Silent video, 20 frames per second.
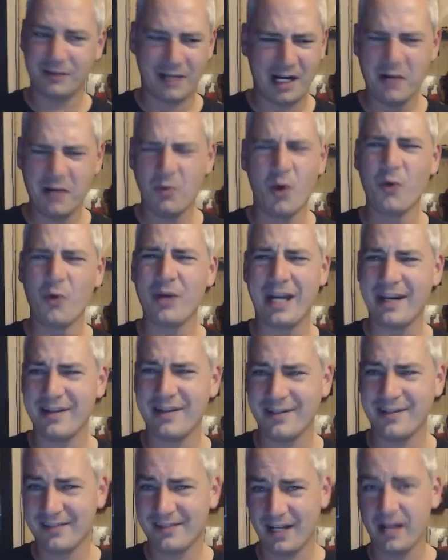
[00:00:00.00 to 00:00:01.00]
I won't get
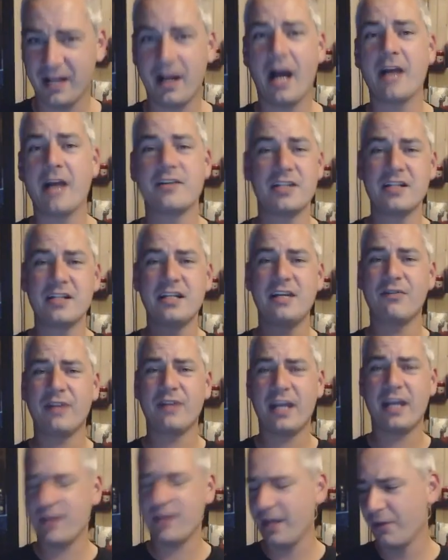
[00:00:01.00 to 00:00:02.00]
it. I didn't
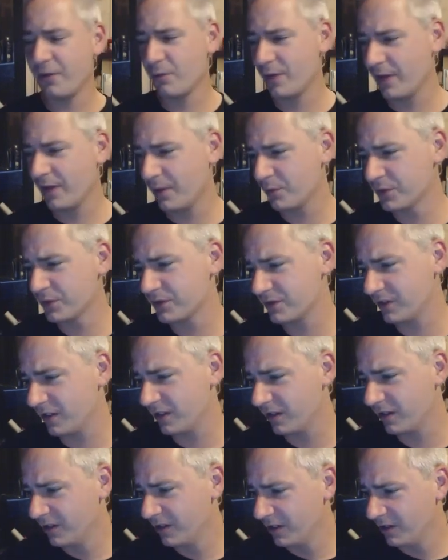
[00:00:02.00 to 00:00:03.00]
even get the other one that was
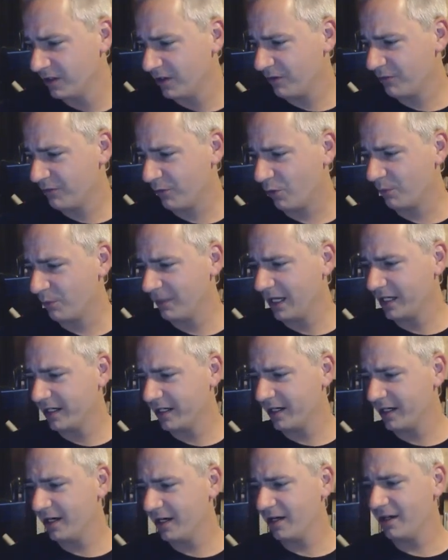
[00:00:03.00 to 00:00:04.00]
formed
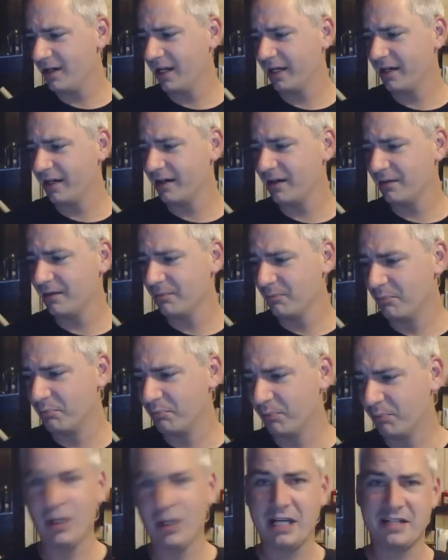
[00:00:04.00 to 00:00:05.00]
like a
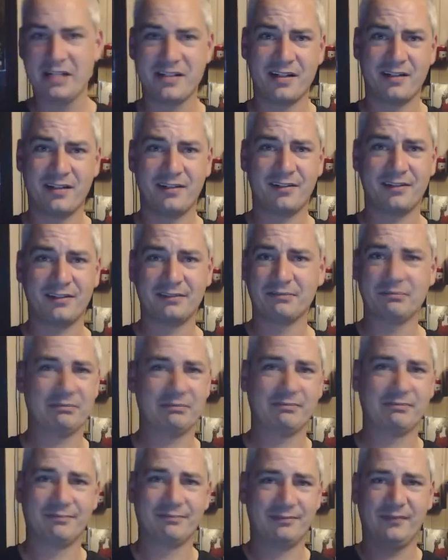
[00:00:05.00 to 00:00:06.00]
bullet.
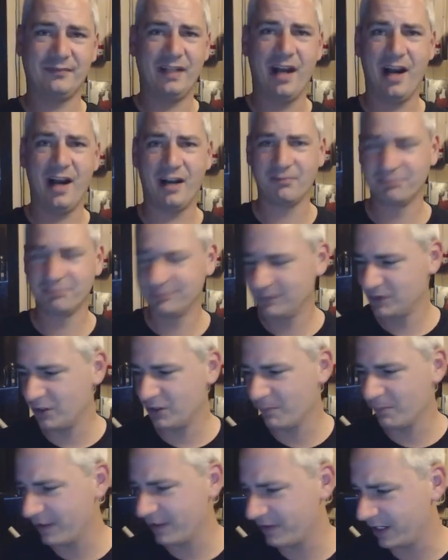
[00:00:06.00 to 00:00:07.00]
Nah, it's
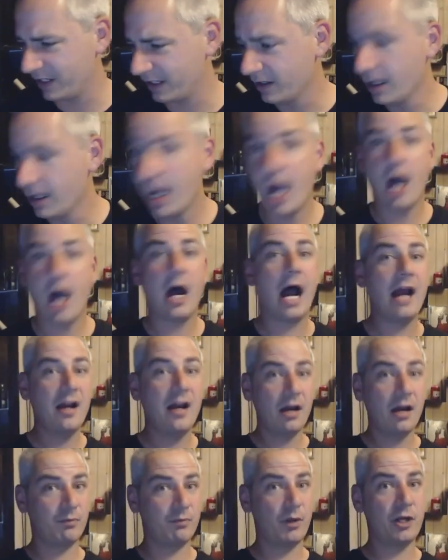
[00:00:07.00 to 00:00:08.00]
not my thing. I
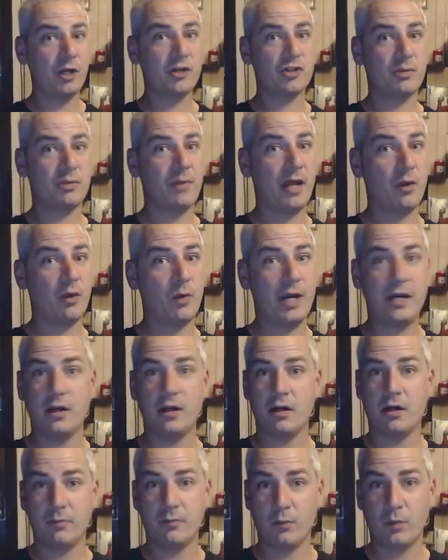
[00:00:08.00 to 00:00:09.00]
love Bollinger, by the way.
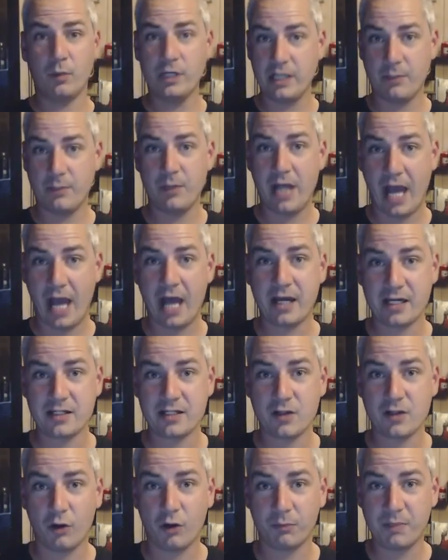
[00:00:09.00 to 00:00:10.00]
Now, we had
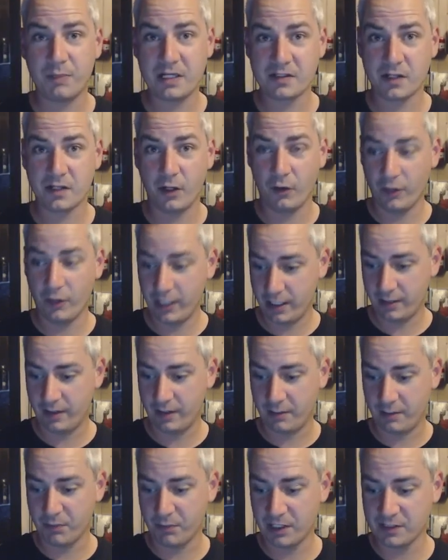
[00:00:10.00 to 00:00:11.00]
it on Piz Gloria.
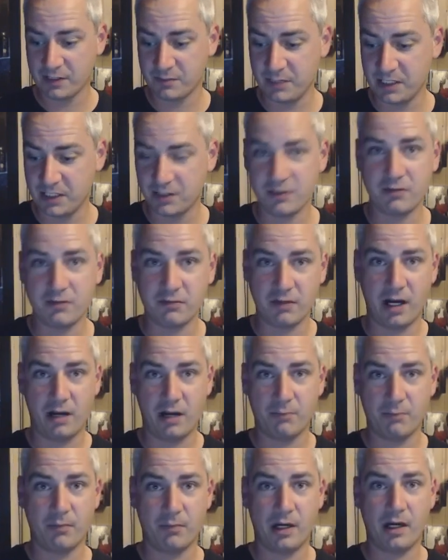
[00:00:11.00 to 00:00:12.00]
That brings me to
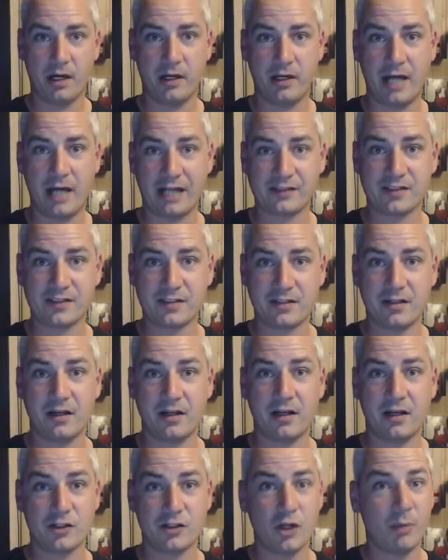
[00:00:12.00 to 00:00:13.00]
my next
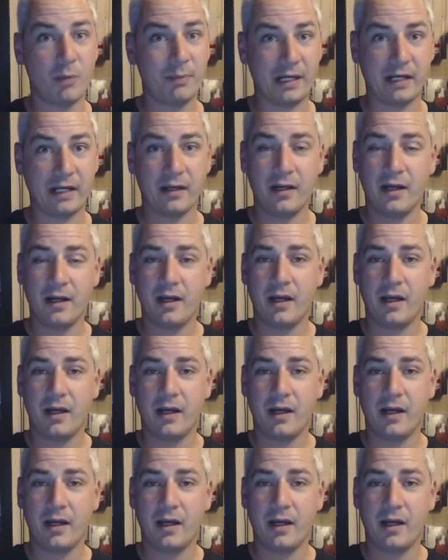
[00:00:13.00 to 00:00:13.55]
topic.